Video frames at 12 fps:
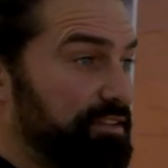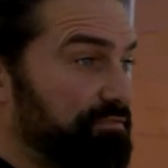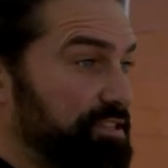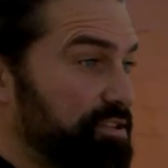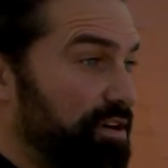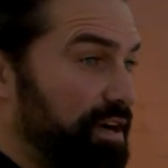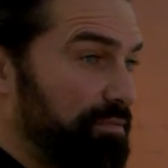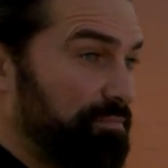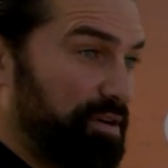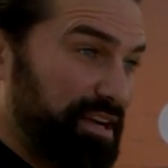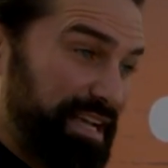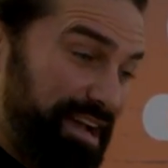every time,
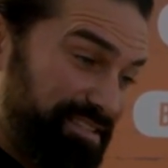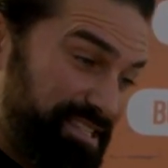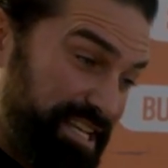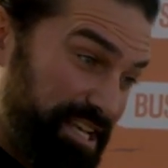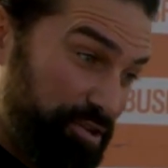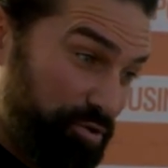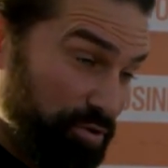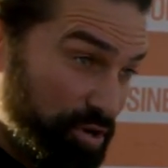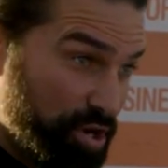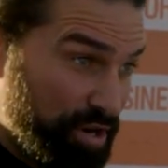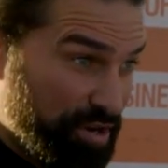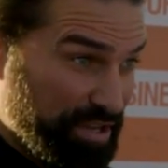but I guarantee you you'll
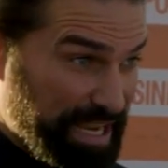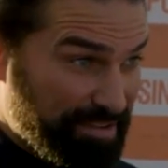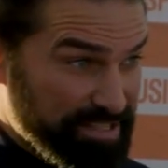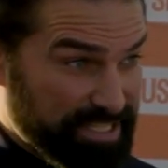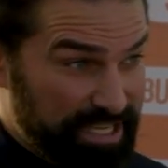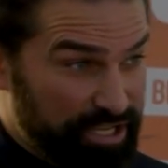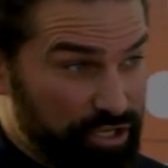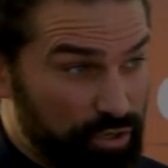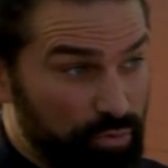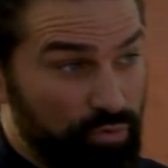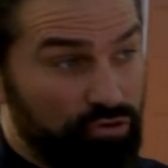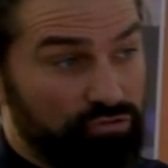learn and I guarantee you
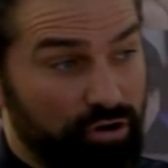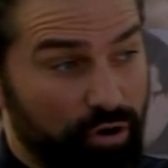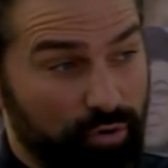you'll grow